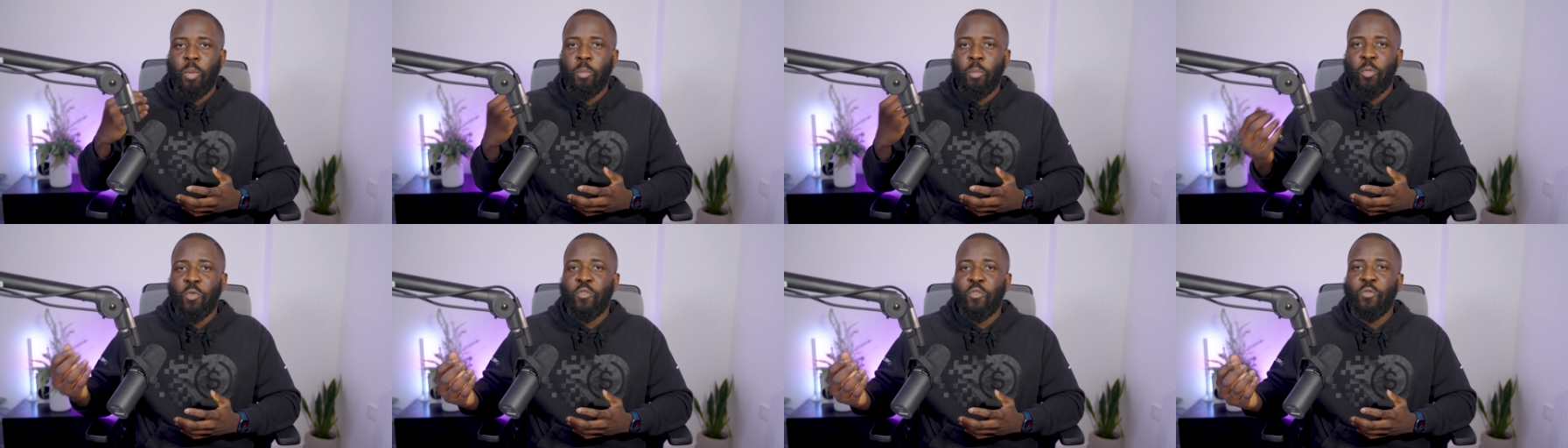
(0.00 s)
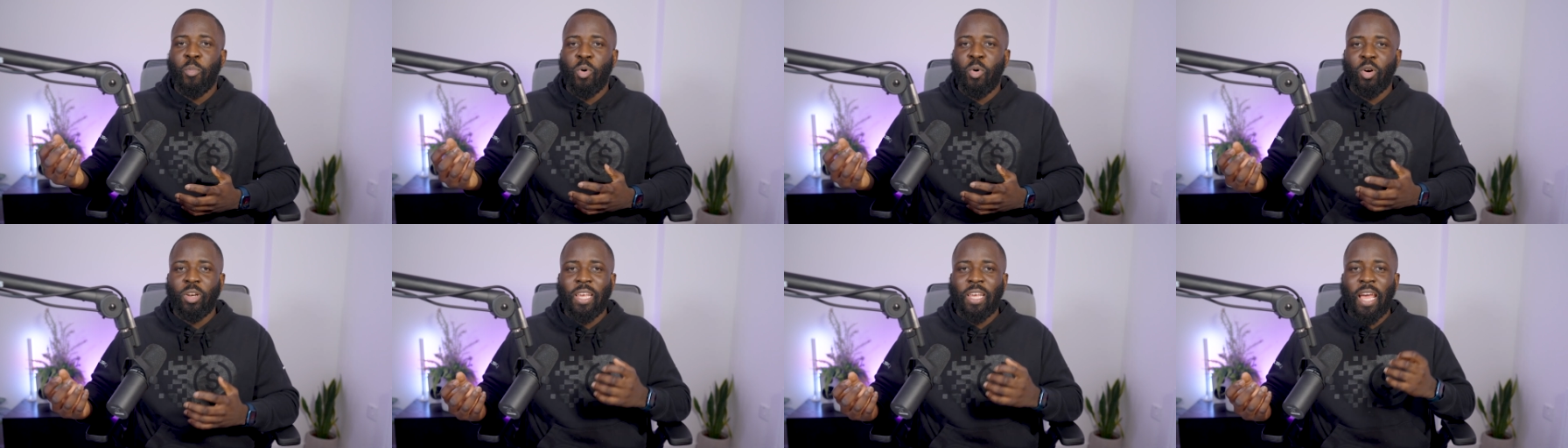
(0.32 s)

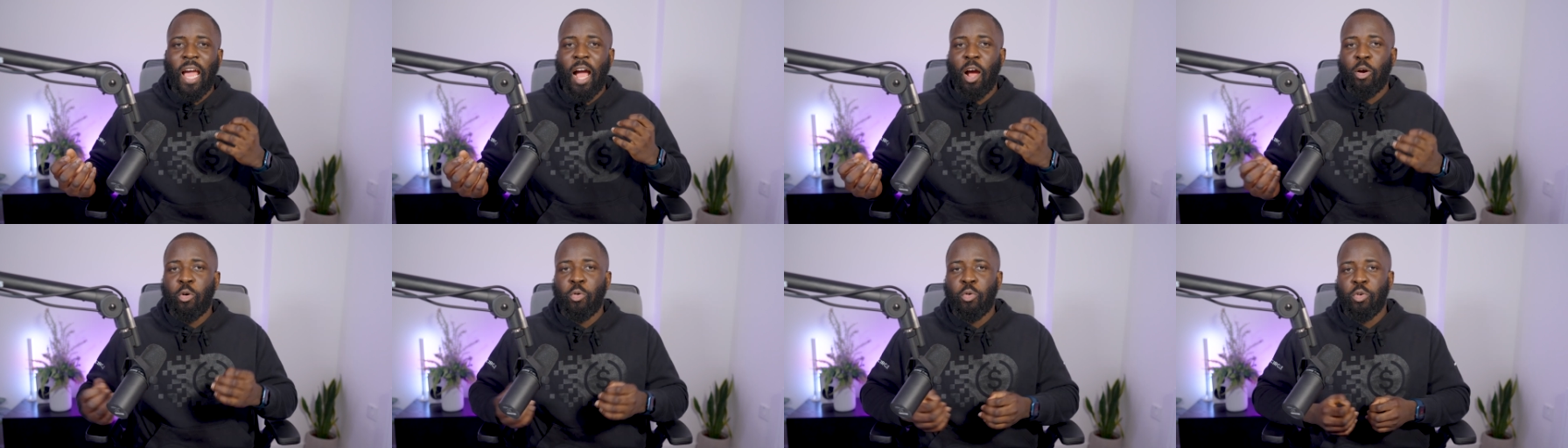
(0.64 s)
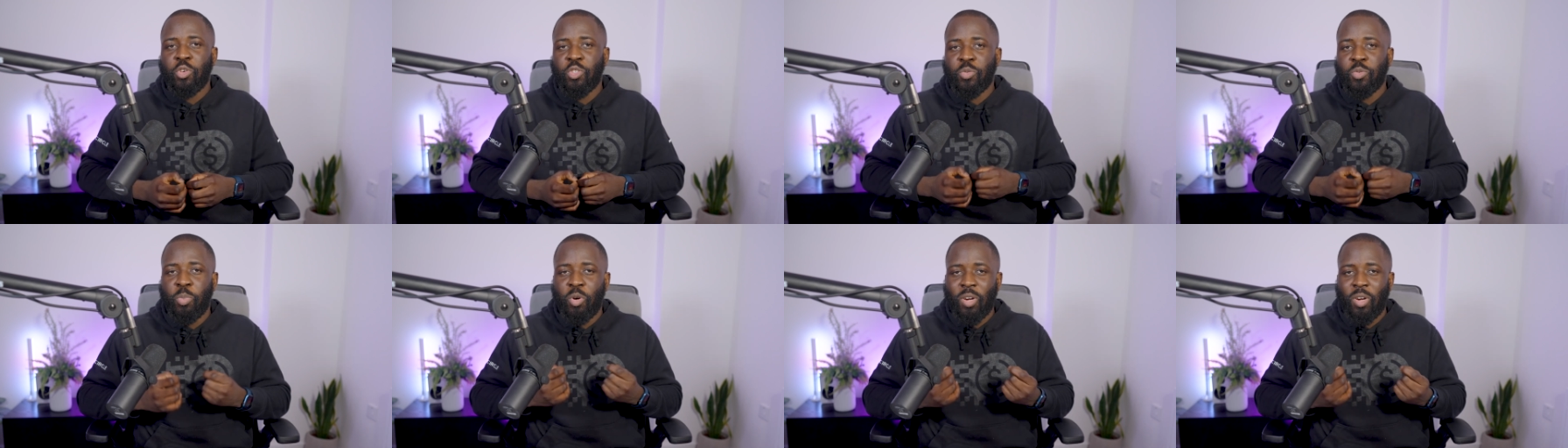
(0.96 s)
move money
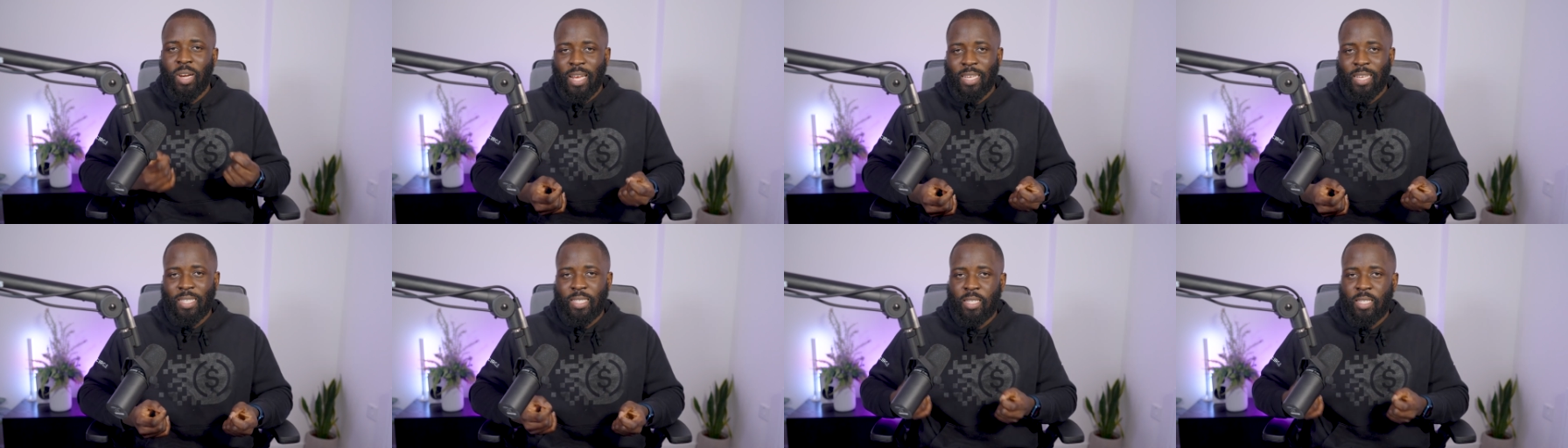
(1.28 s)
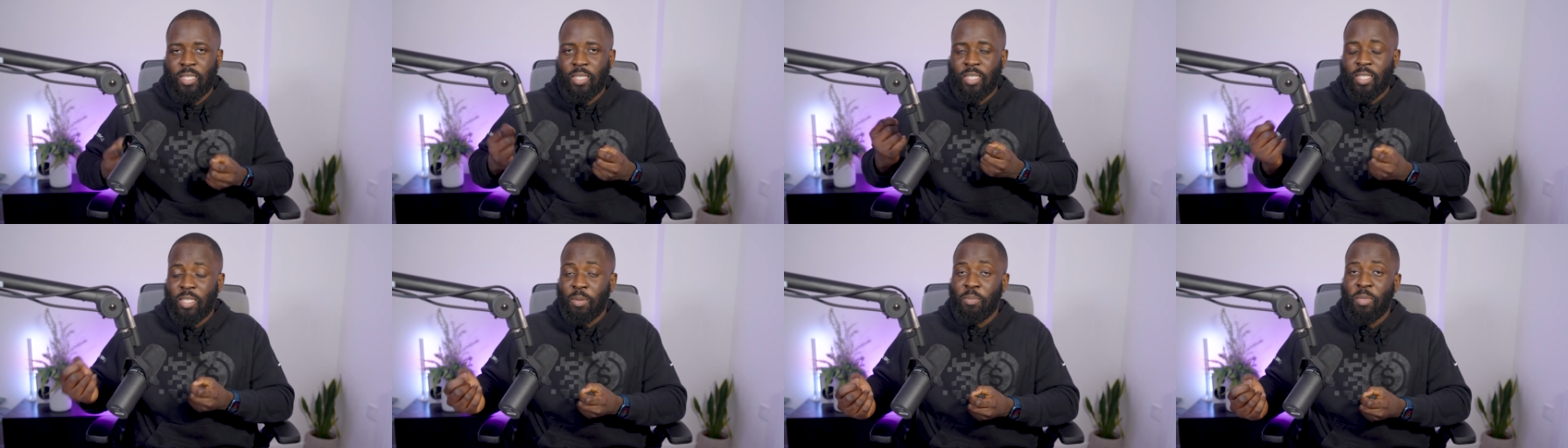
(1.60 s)
across
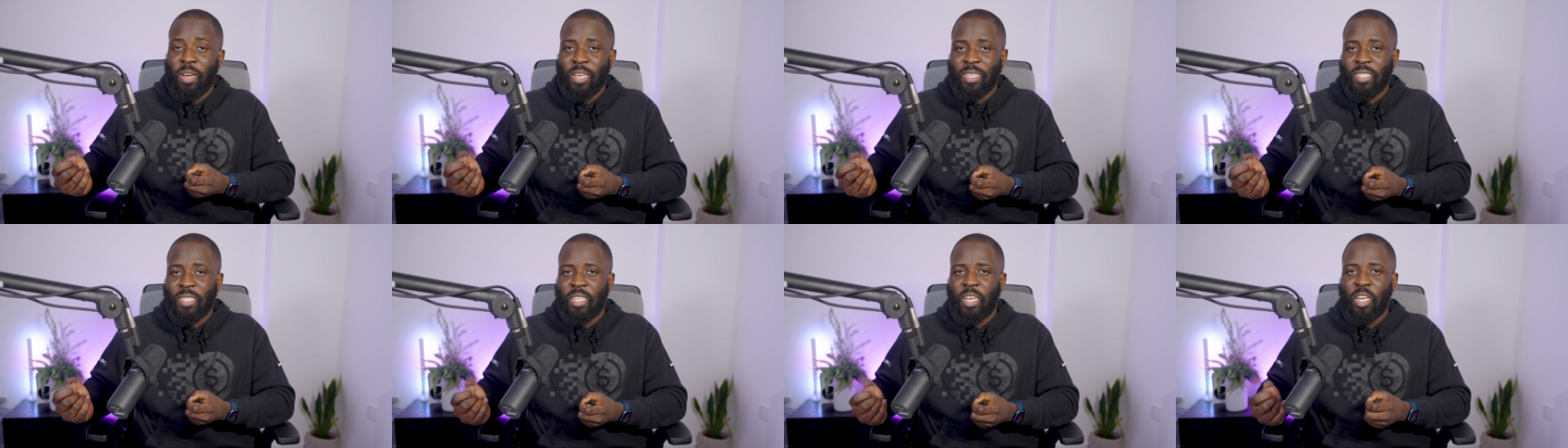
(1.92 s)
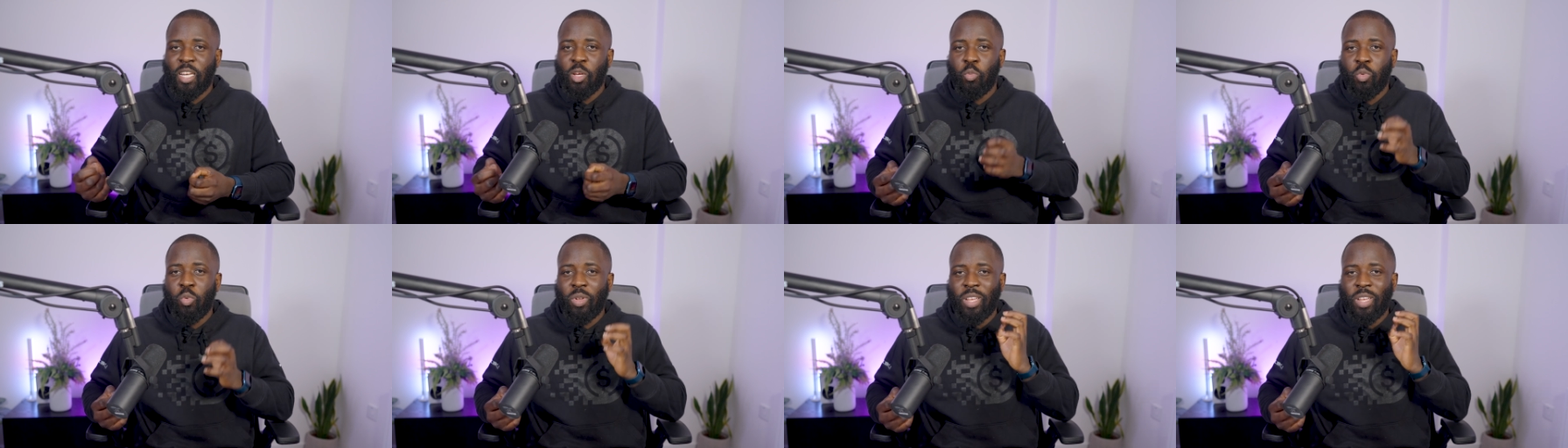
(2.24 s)
borders seamlessly